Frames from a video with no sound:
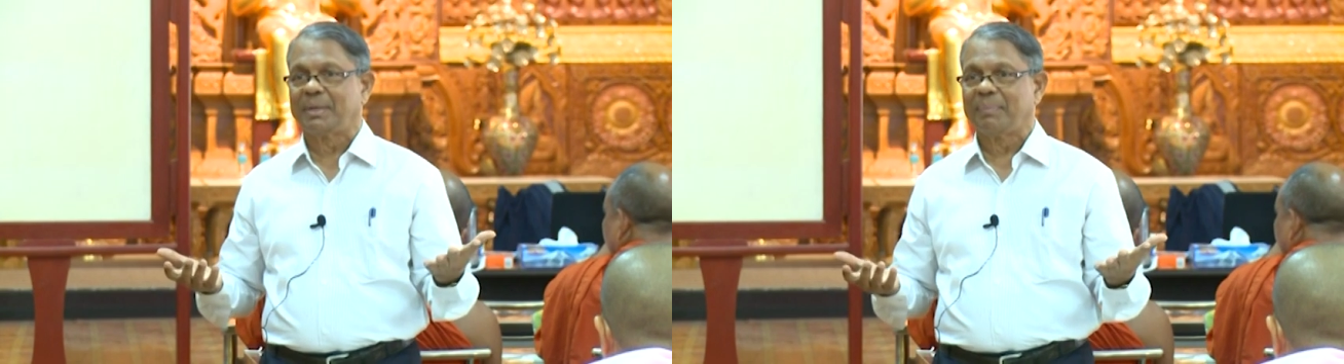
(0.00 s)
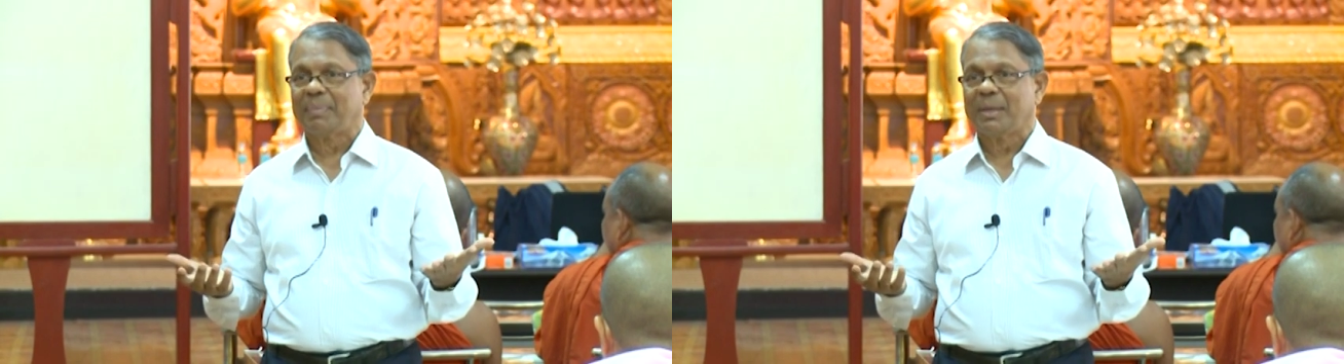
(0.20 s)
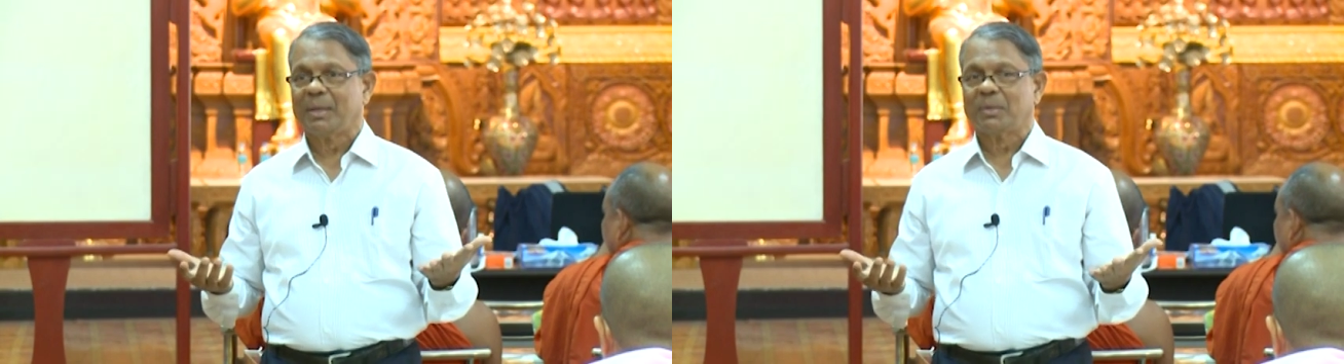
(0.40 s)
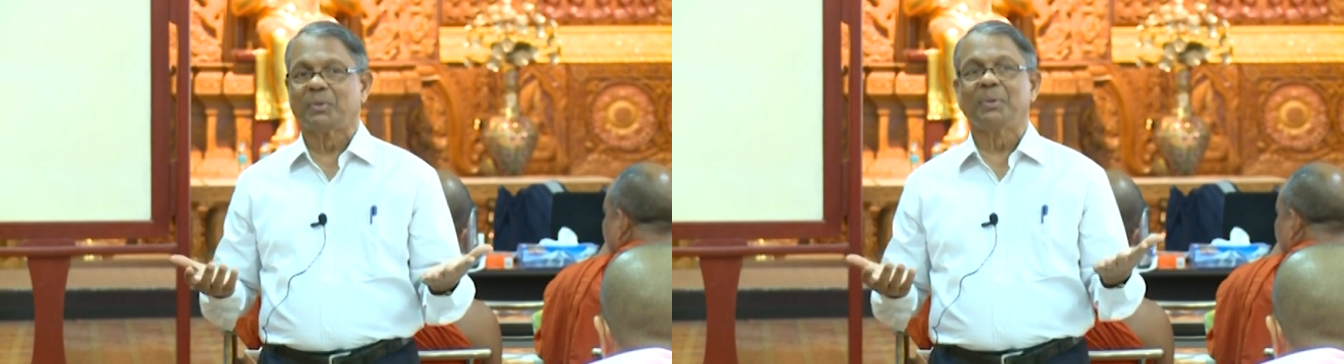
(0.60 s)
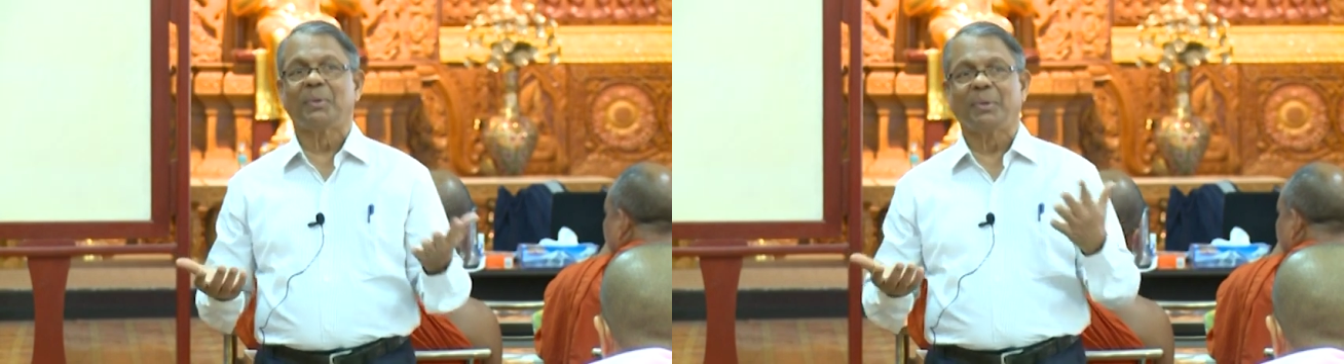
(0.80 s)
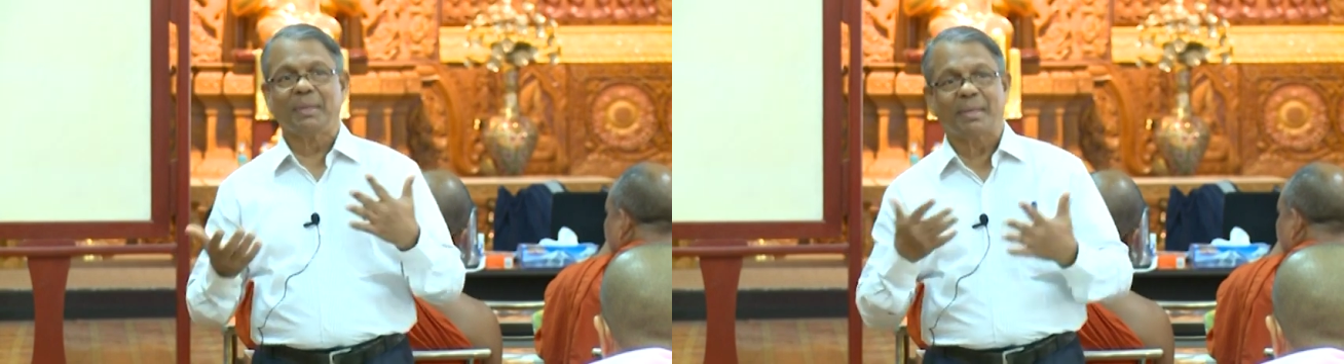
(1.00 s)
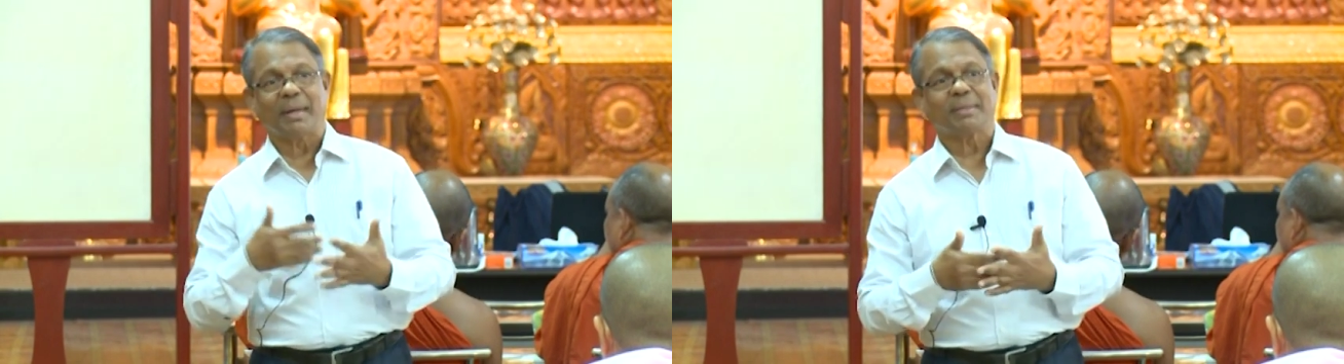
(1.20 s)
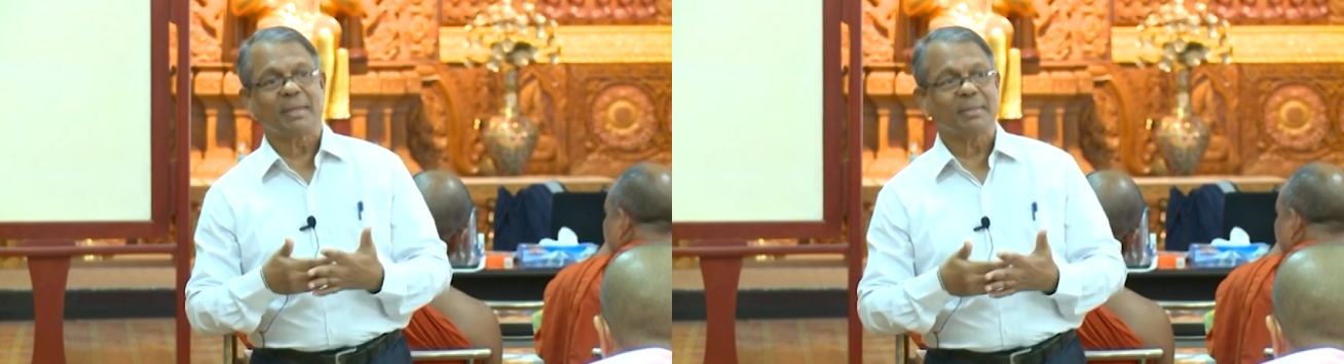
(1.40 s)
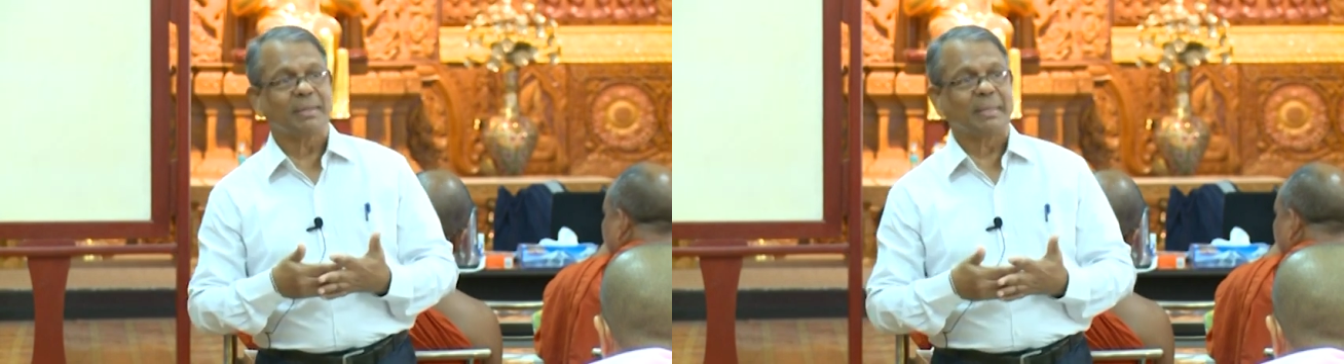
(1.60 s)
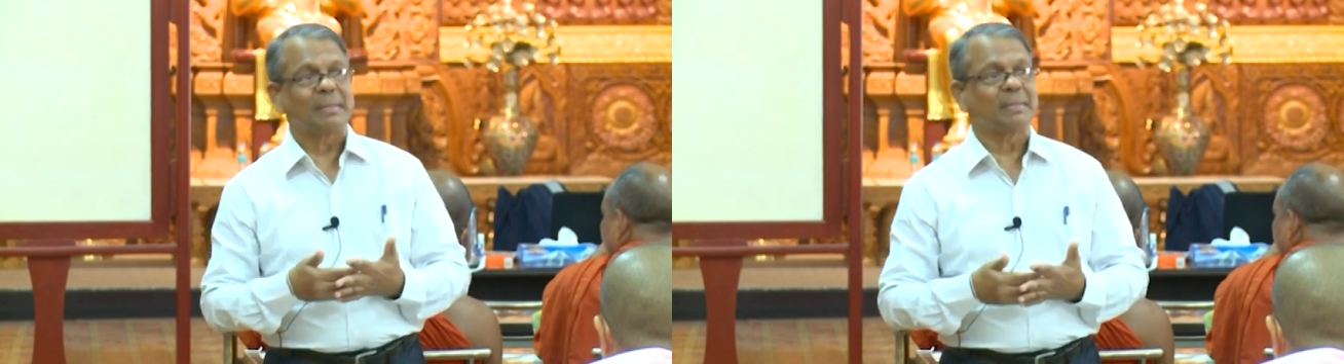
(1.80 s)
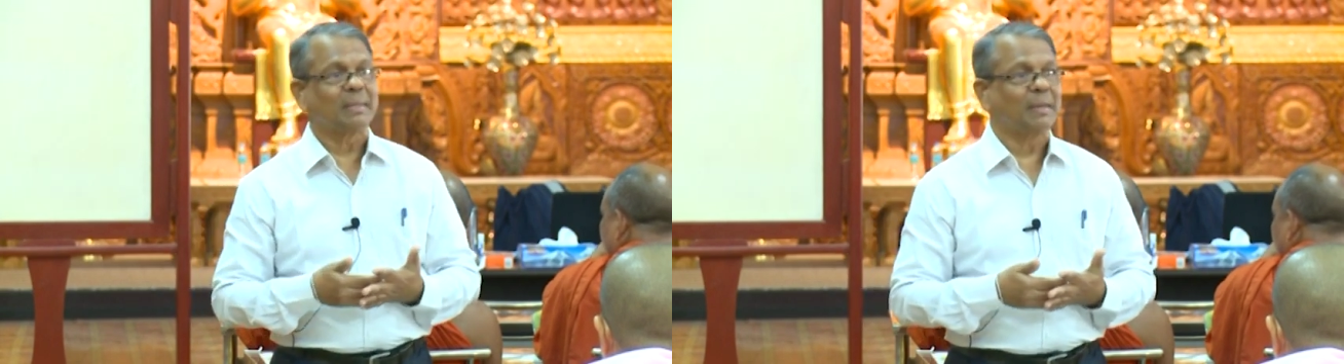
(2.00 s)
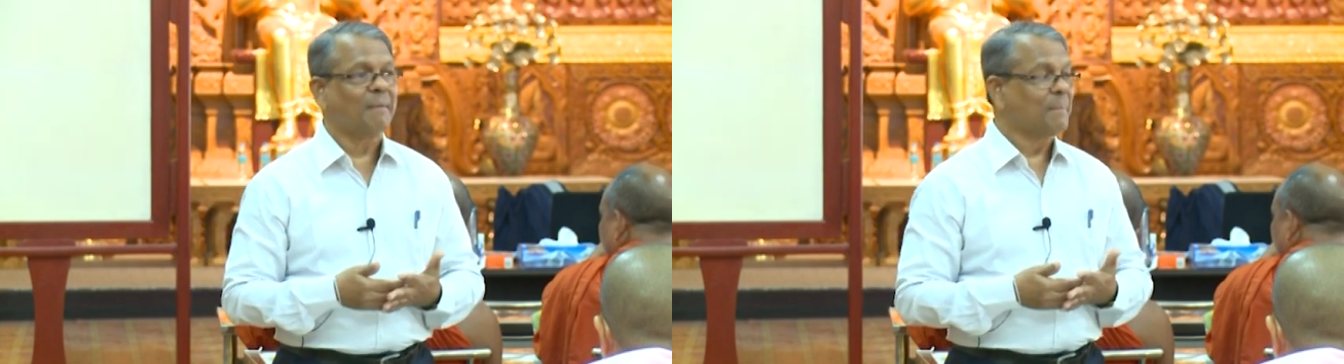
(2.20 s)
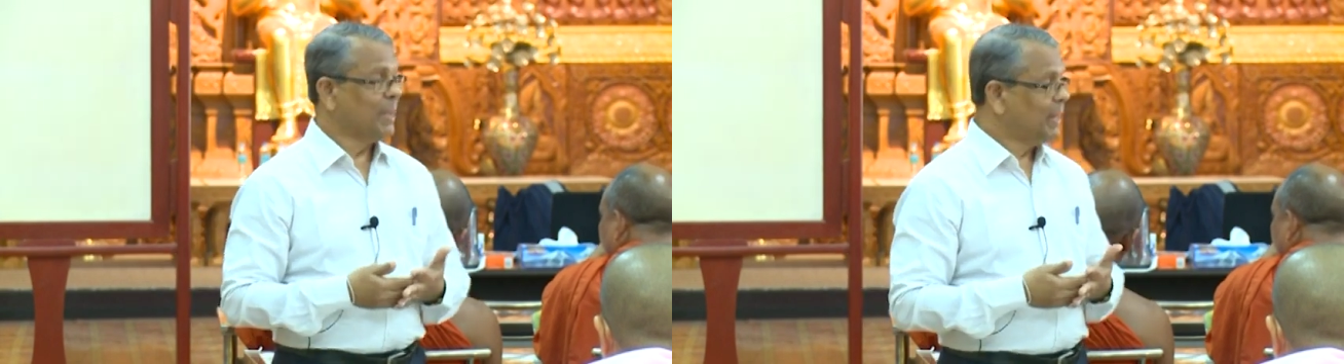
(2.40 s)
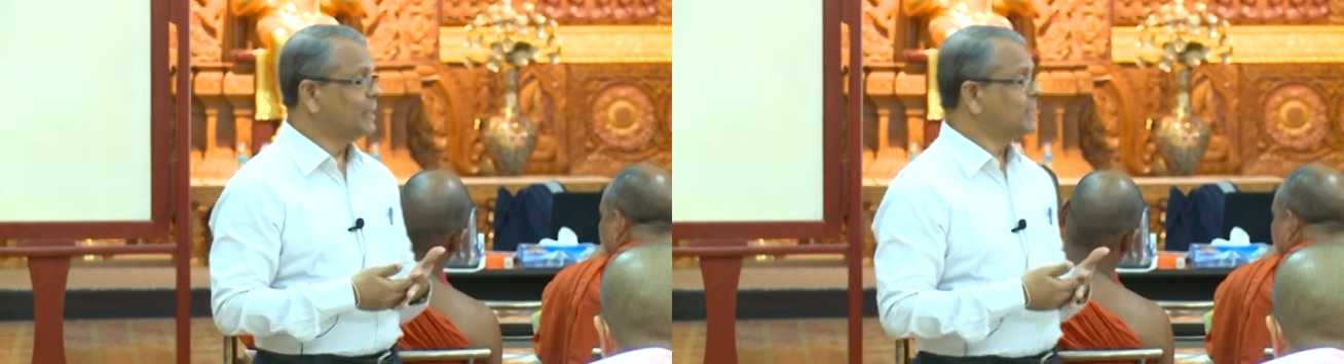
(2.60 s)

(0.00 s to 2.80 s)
attachment. So, you know, in that sense, it is